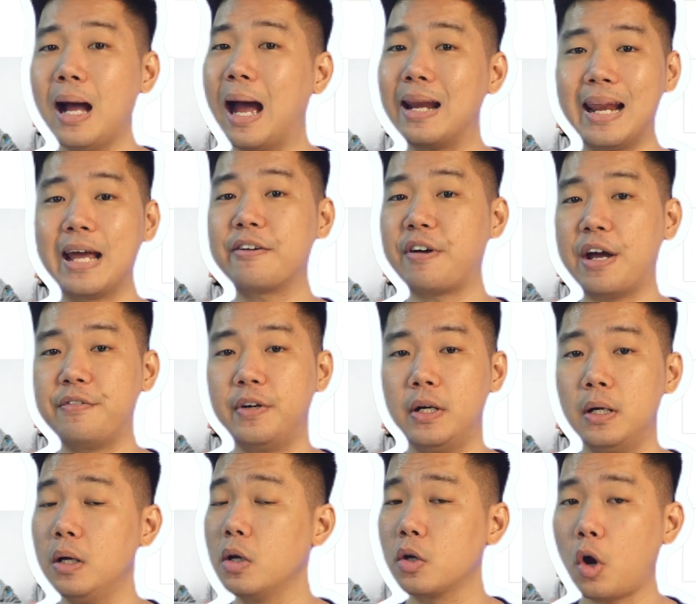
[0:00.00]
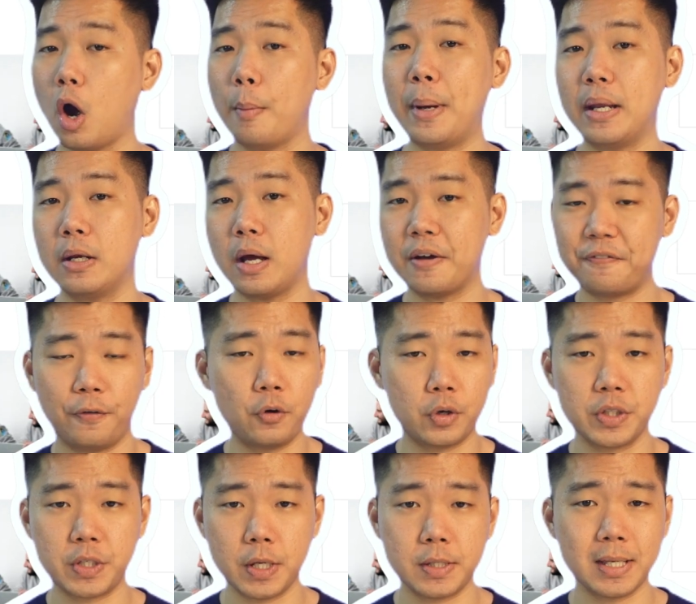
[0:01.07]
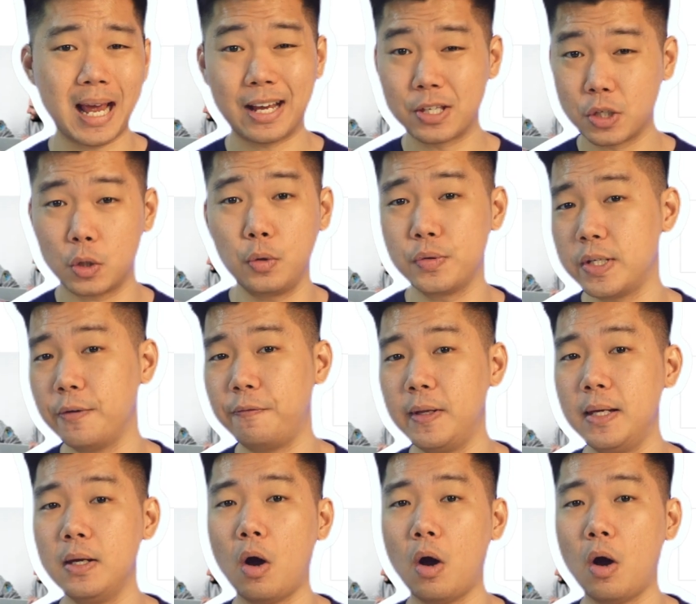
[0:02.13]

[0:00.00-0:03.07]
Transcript: Unlike Fiverr, Comet focuses exclusively